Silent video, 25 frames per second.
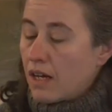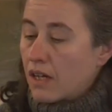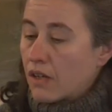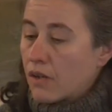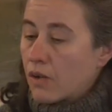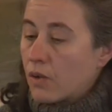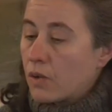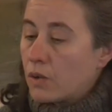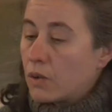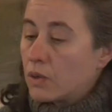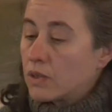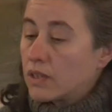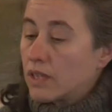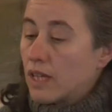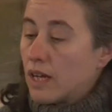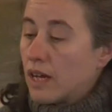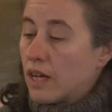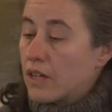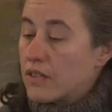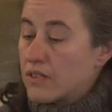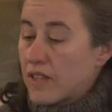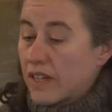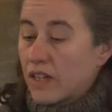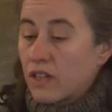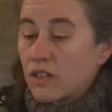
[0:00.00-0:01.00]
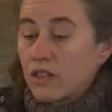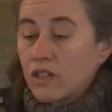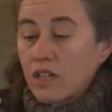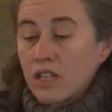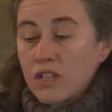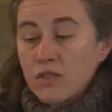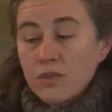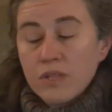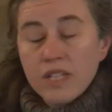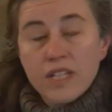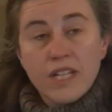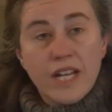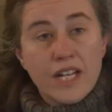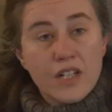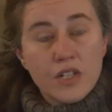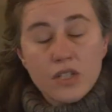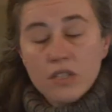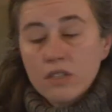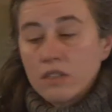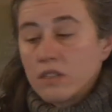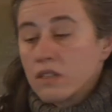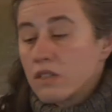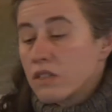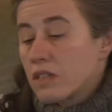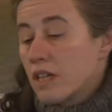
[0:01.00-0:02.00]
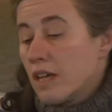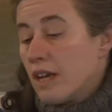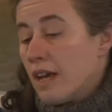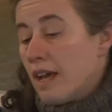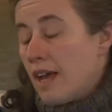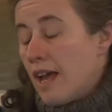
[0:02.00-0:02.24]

called second country nationals,